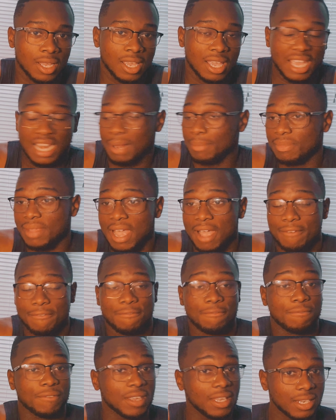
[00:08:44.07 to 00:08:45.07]
And I'm not
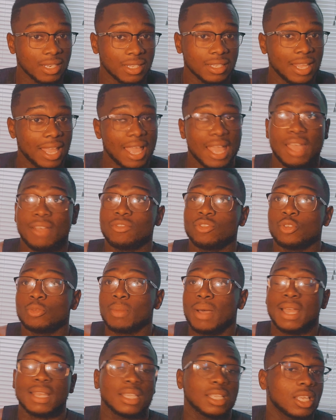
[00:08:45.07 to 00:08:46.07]
fiending to have
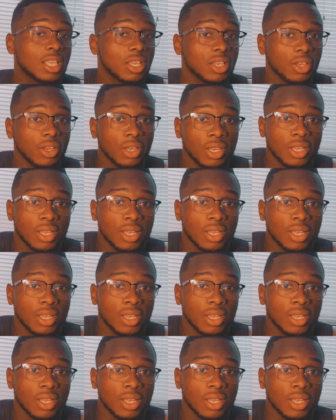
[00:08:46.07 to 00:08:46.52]
nobody here.